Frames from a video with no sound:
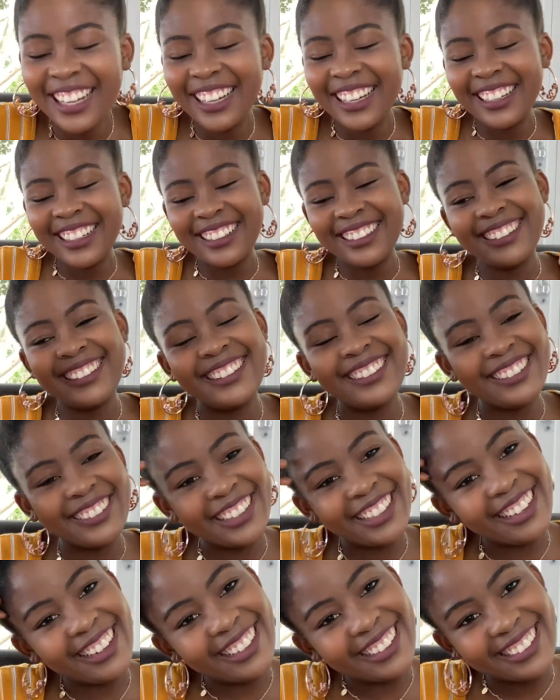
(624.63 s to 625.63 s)
Oh
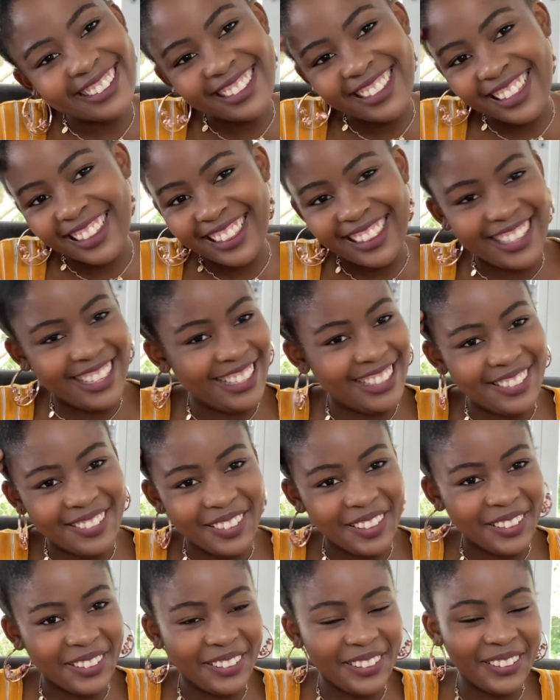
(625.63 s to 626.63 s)
gosh, the things we
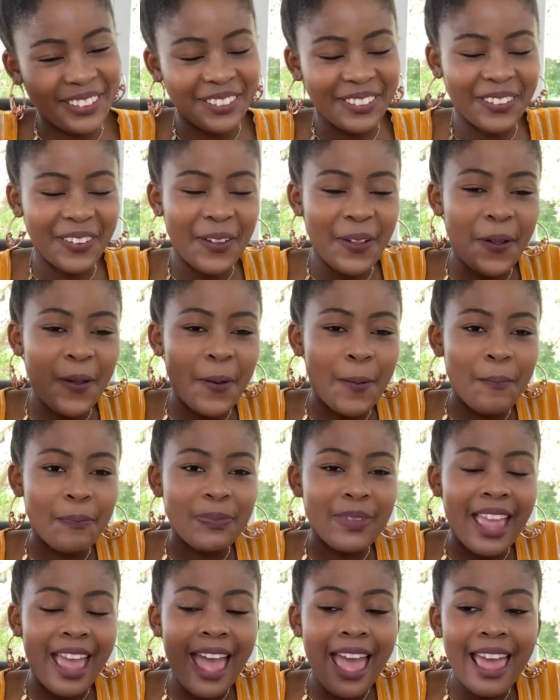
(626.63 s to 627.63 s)
used to do.
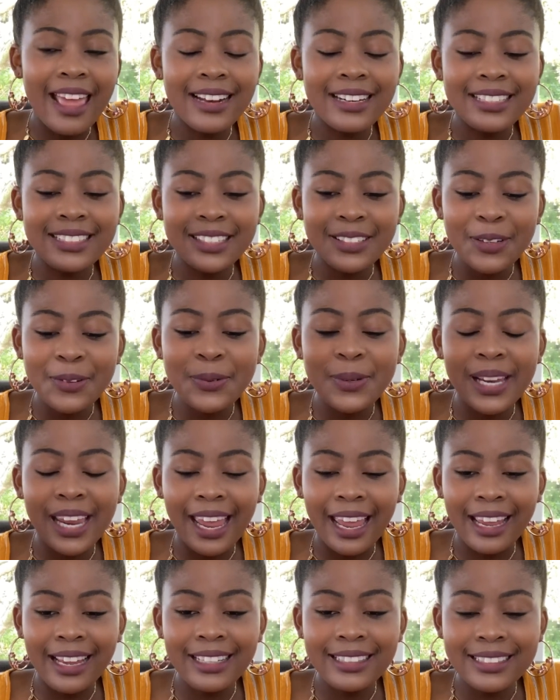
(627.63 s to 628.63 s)
And so we
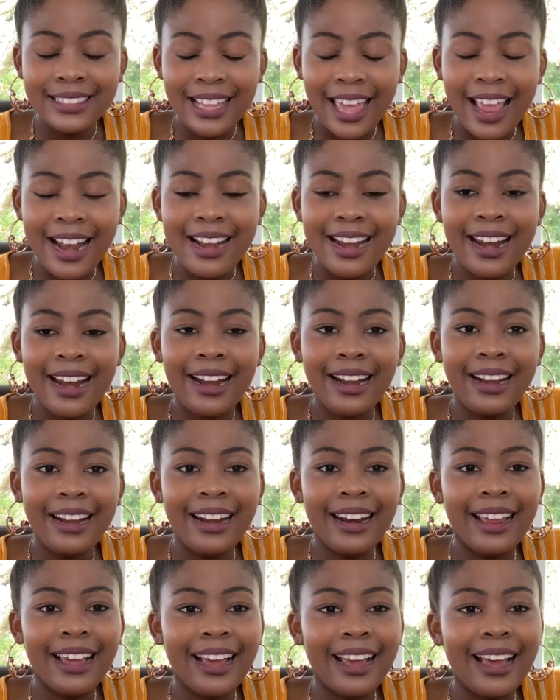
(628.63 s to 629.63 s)
ate, and
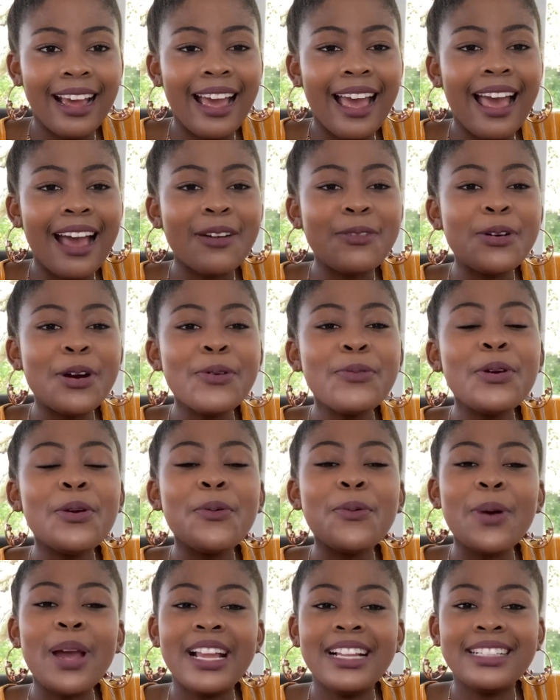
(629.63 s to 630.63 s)
then when we
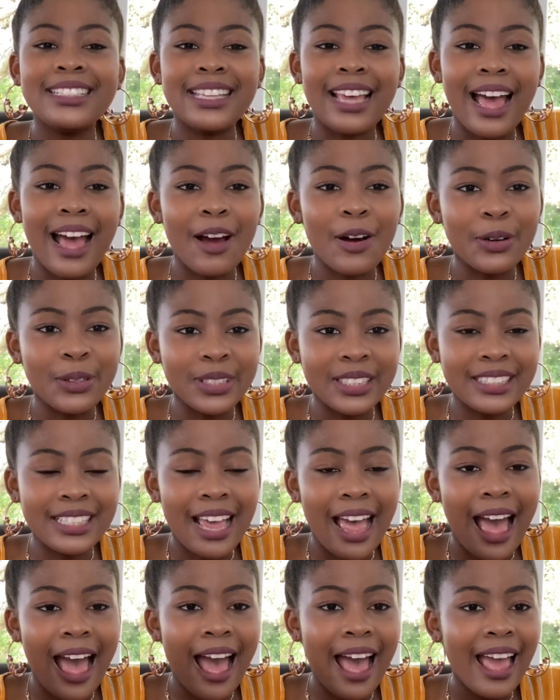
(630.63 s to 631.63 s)
went out,
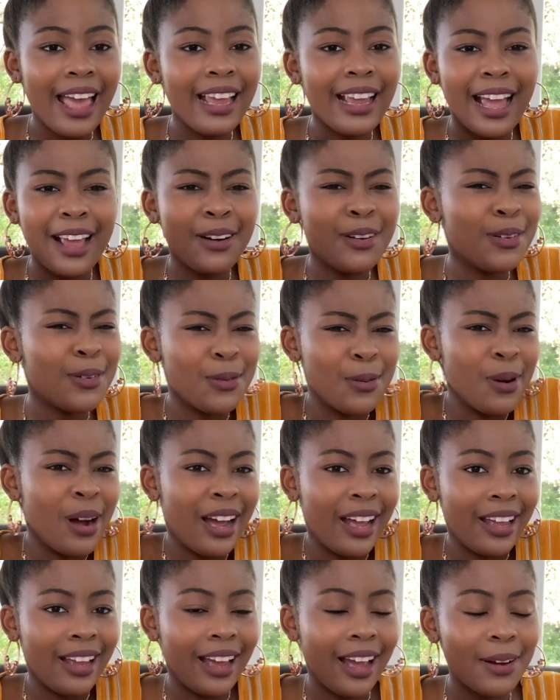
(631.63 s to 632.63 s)
I don't know
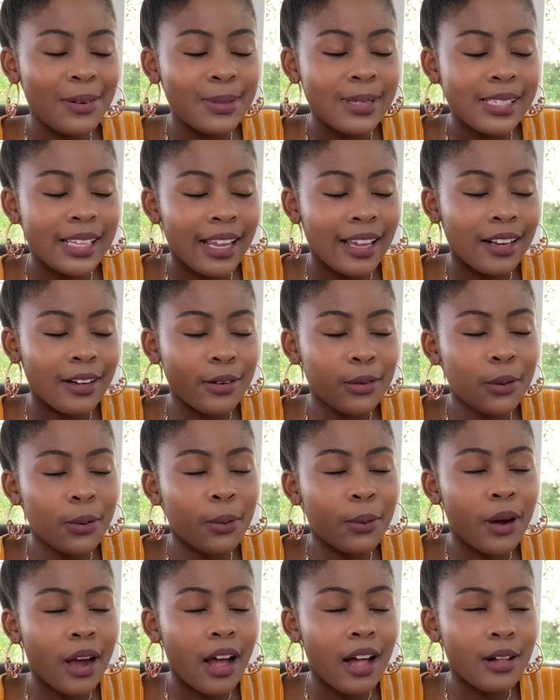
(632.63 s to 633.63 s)
why, I was like,
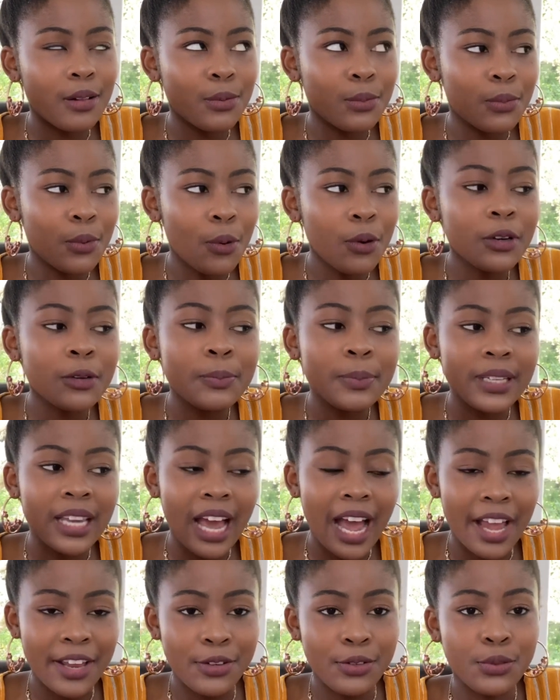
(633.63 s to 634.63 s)
no, I'll walk
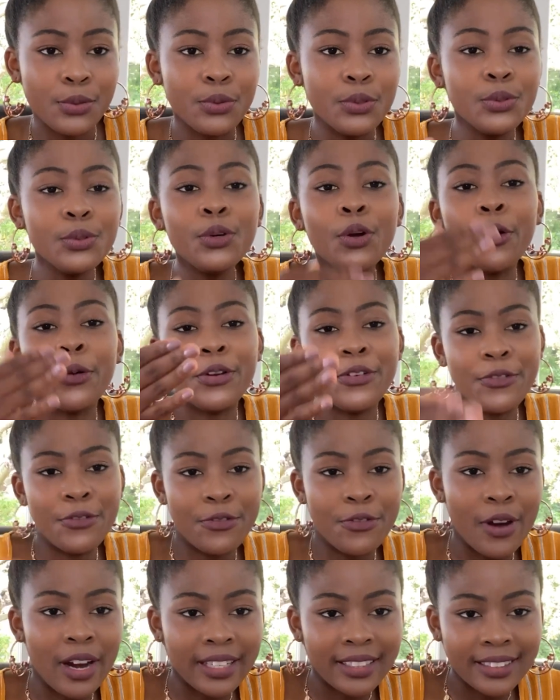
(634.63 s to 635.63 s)
behind you, you go in
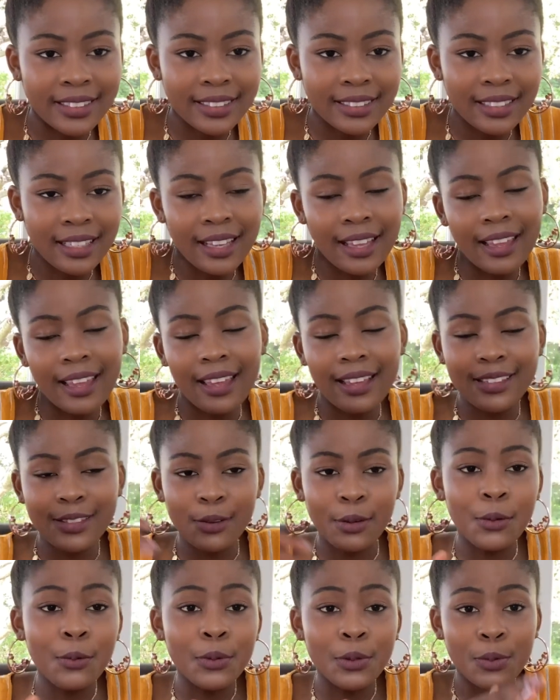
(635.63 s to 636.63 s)
front. So
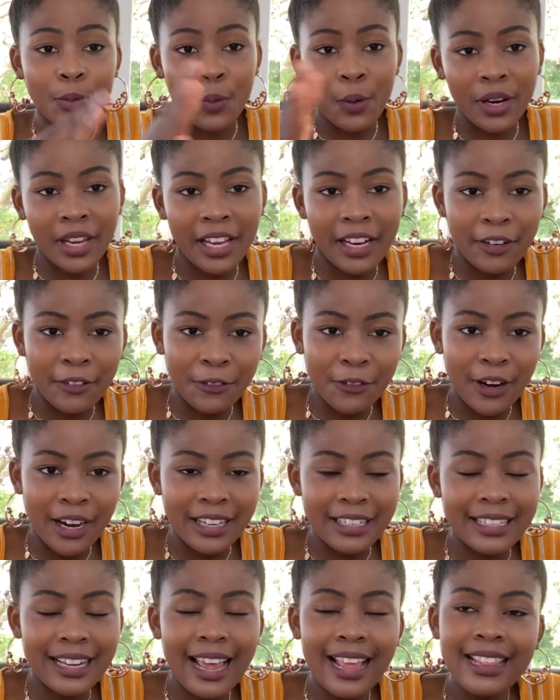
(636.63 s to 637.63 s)
he was walking in
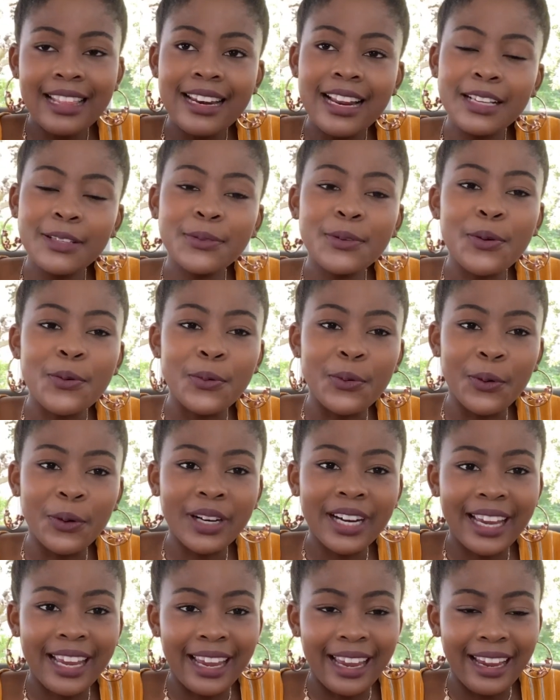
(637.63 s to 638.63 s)
front, and then as we were
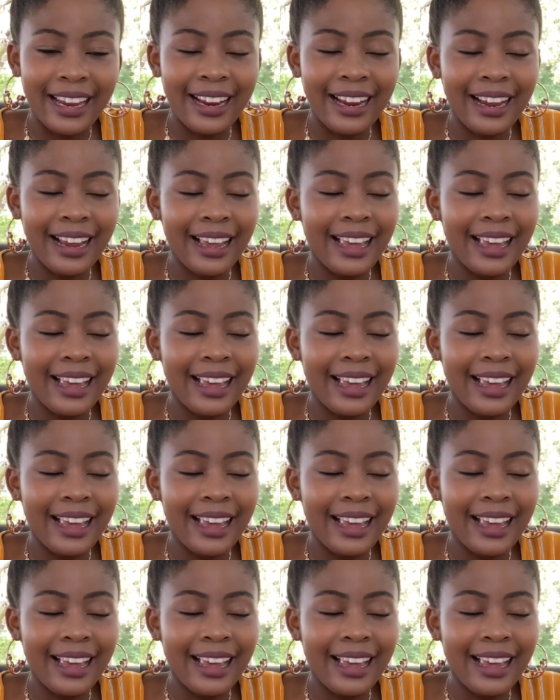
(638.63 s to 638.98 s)
walking,